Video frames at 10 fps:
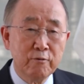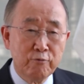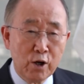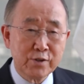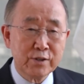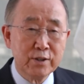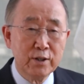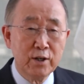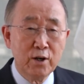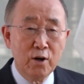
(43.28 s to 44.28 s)
First,
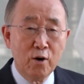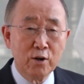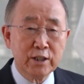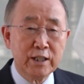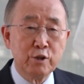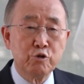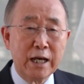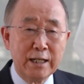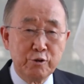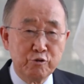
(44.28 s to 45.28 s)
a key
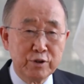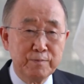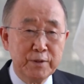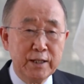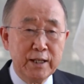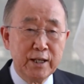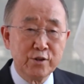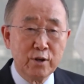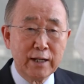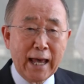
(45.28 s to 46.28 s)
challenge
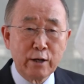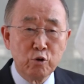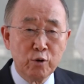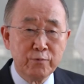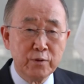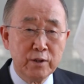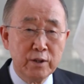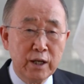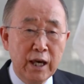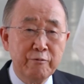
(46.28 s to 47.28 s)
is the lack of
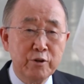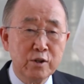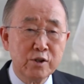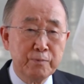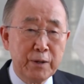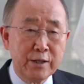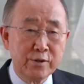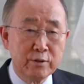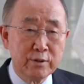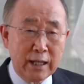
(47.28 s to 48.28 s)

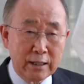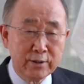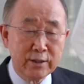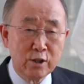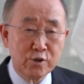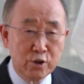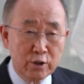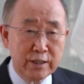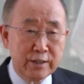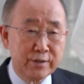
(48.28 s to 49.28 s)
evidence-based technical
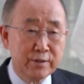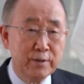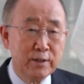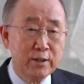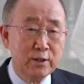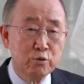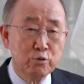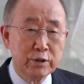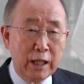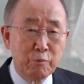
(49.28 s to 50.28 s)
studies to
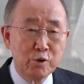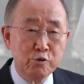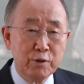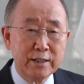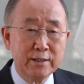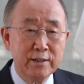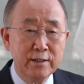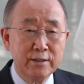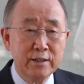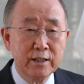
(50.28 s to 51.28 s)
demonstrate
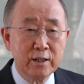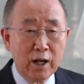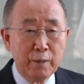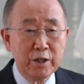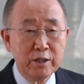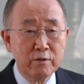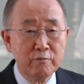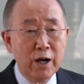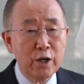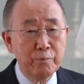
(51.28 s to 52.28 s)
the economic
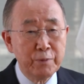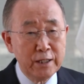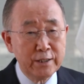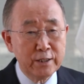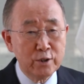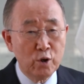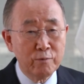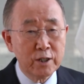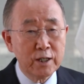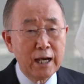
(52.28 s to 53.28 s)
viability
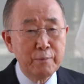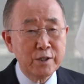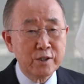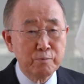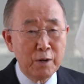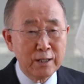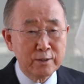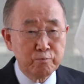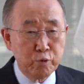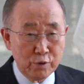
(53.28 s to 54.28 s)
of
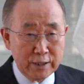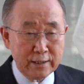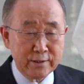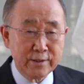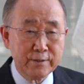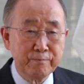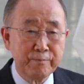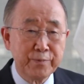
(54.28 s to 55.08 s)
climate-smart projects.